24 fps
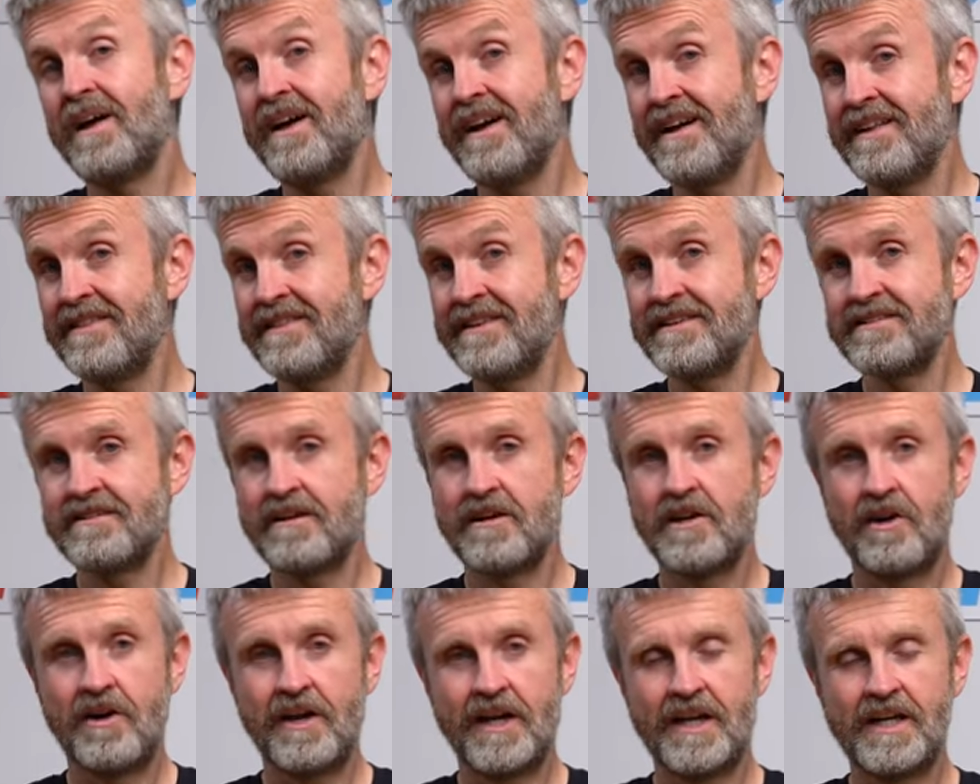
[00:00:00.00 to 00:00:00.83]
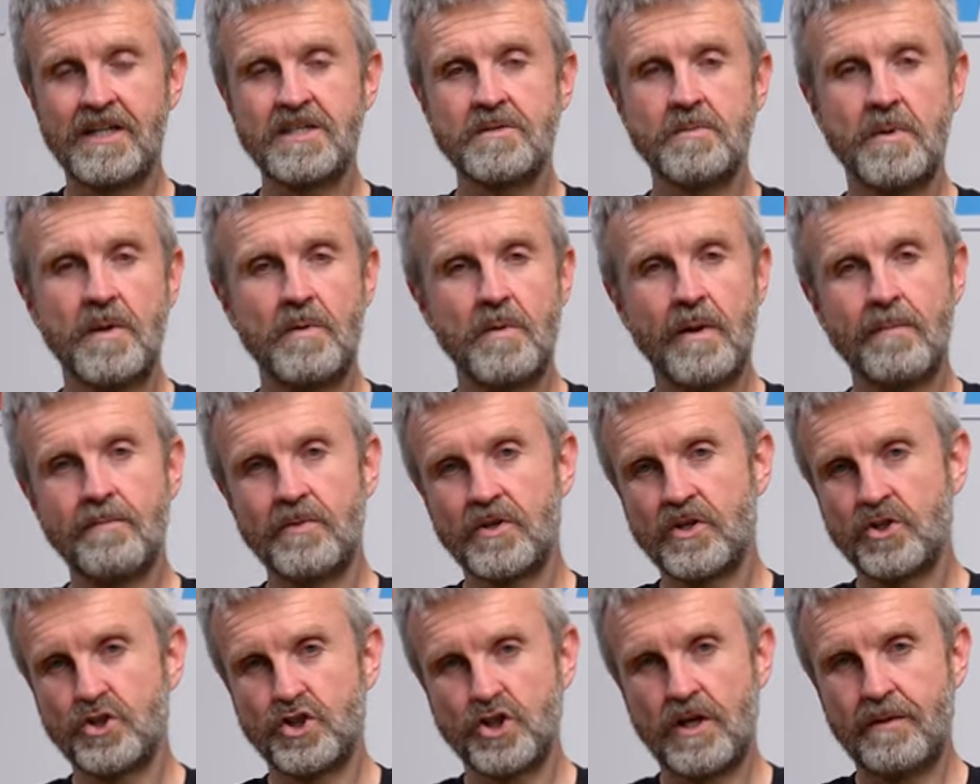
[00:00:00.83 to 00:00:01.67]
and there's unlikely to be one
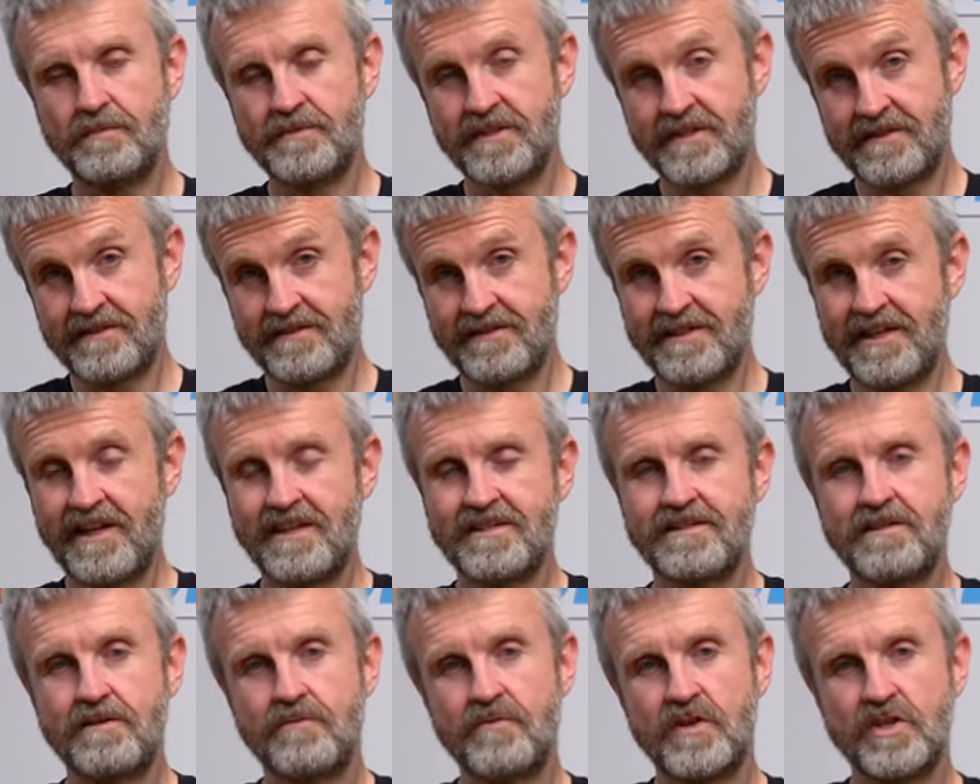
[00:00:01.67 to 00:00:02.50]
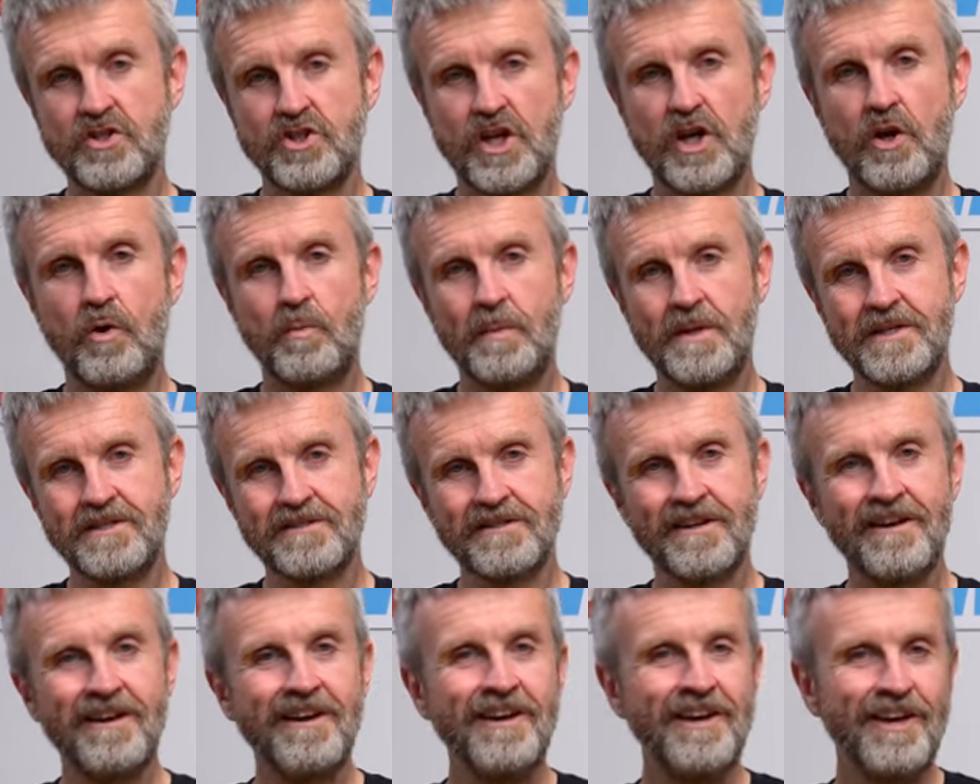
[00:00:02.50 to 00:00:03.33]
because Sharp doesn't test adventure helmets.